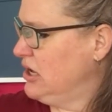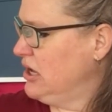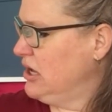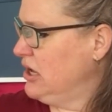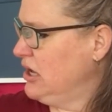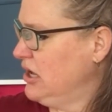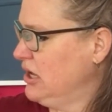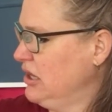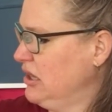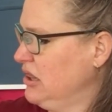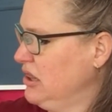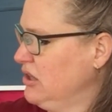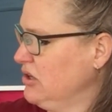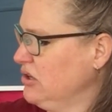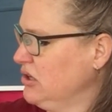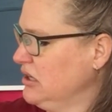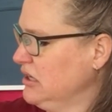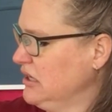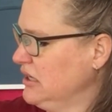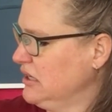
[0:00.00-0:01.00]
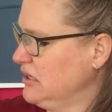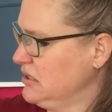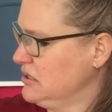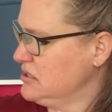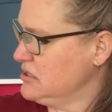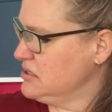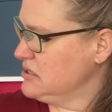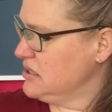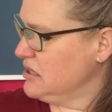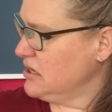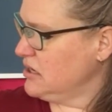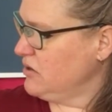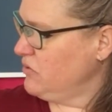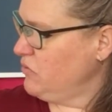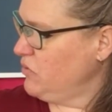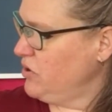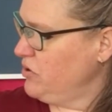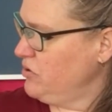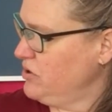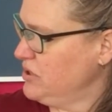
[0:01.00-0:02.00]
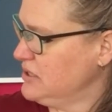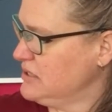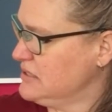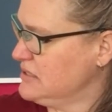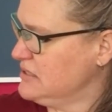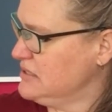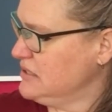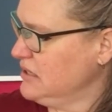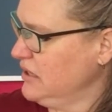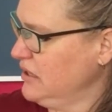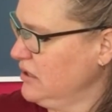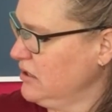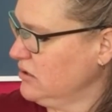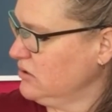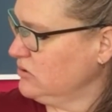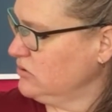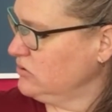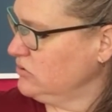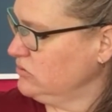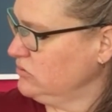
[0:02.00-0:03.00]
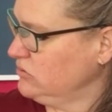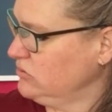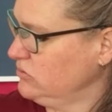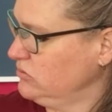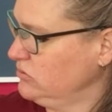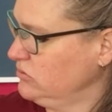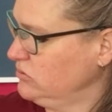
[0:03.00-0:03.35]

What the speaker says: I thought that I wrote it down.